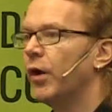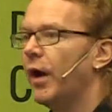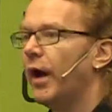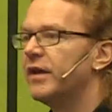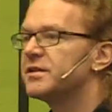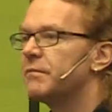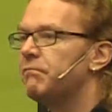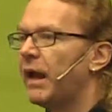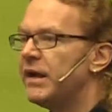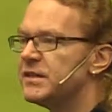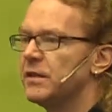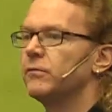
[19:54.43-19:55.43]
And it's
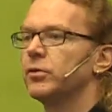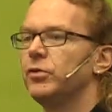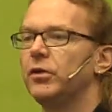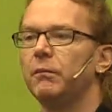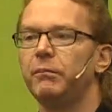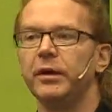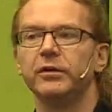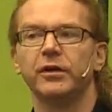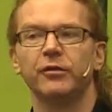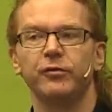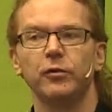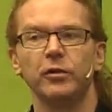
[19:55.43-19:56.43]
amazing what you can build in a
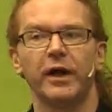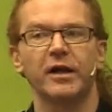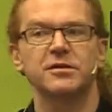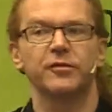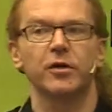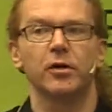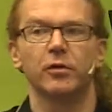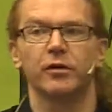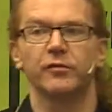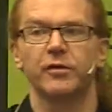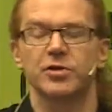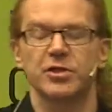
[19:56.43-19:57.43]
few lines of code
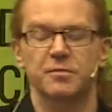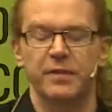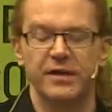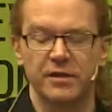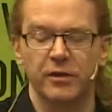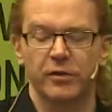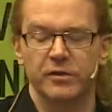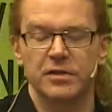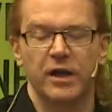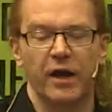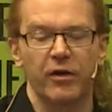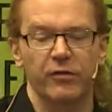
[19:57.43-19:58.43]
if you're just basically not
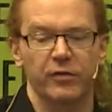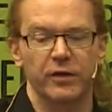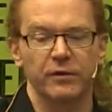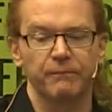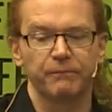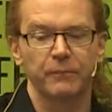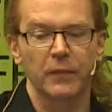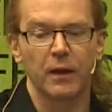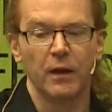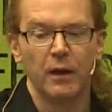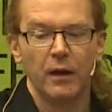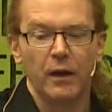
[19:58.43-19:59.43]
scared of it.
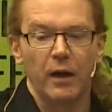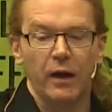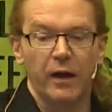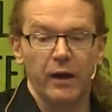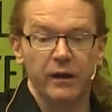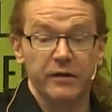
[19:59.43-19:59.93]
The